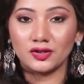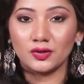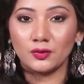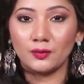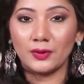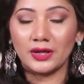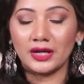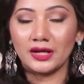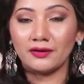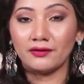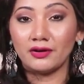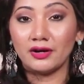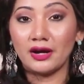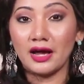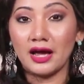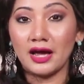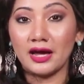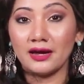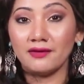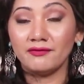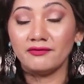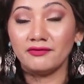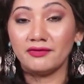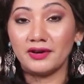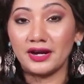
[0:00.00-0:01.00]
So whenever
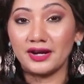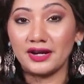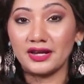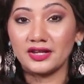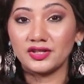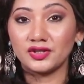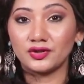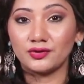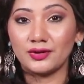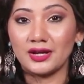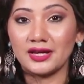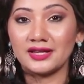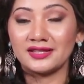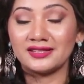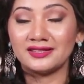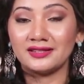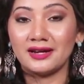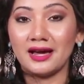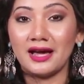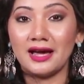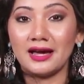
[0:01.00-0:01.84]
I'm very stressed,